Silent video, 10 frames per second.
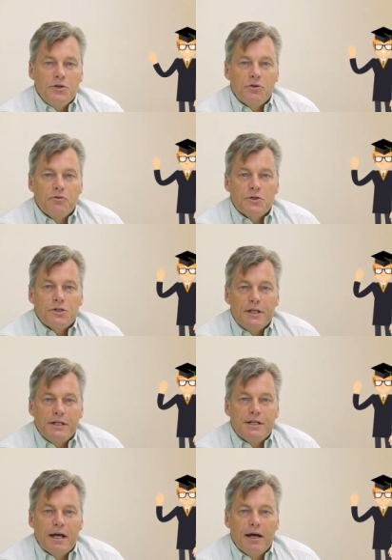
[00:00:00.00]

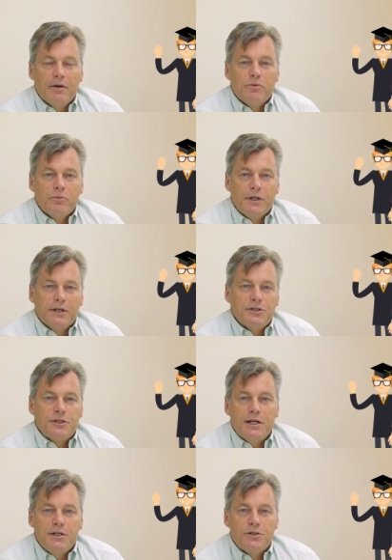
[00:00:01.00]
university town with a
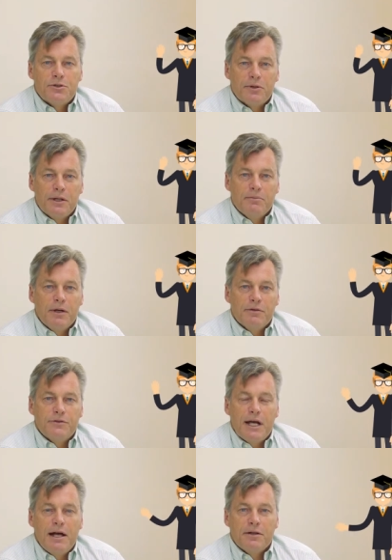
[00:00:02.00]
steady stream
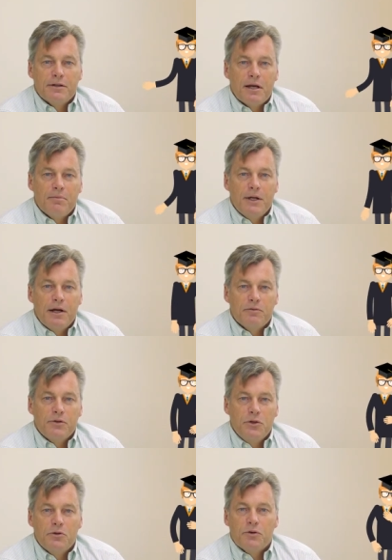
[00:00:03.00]
of talent coming out of
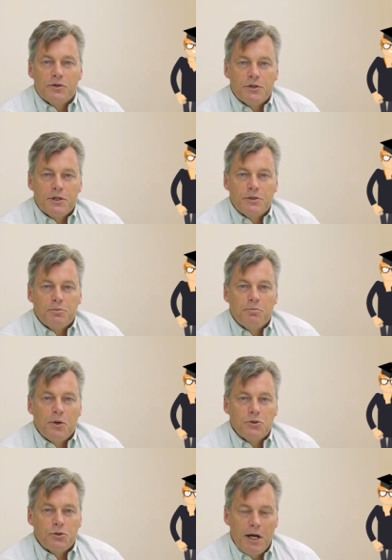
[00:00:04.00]
the universities with
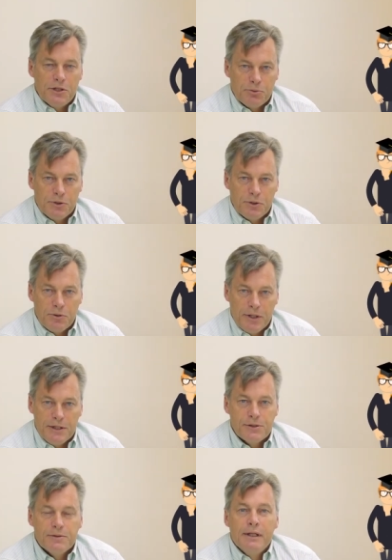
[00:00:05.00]
postgraduate
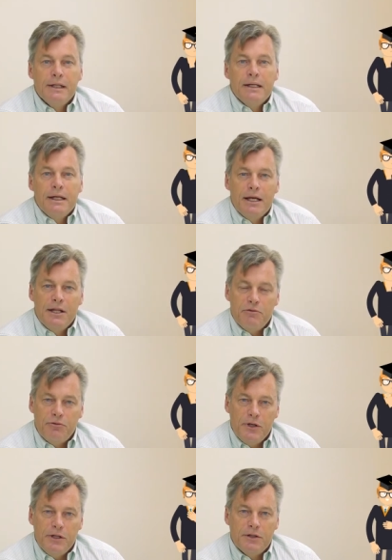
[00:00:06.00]
degrees, and they
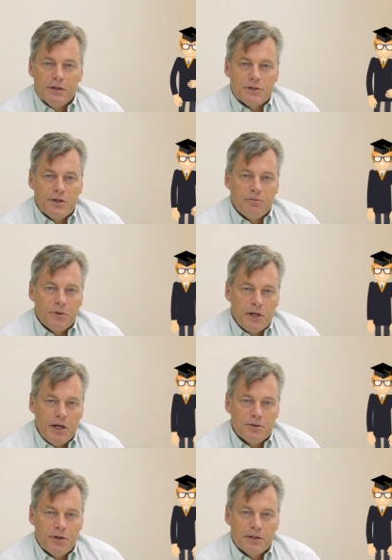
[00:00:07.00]
feed the software
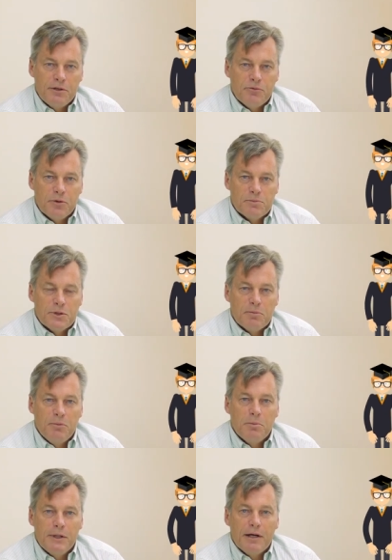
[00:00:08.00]
contracting firms like
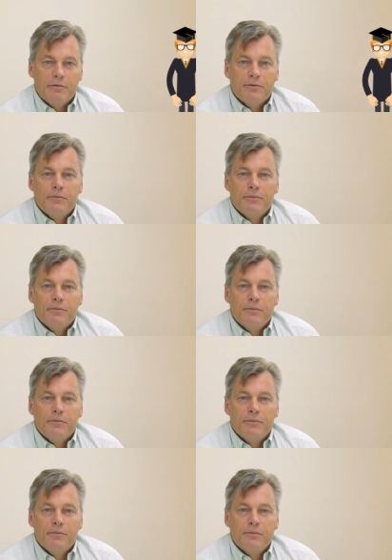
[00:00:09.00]
MobiDev.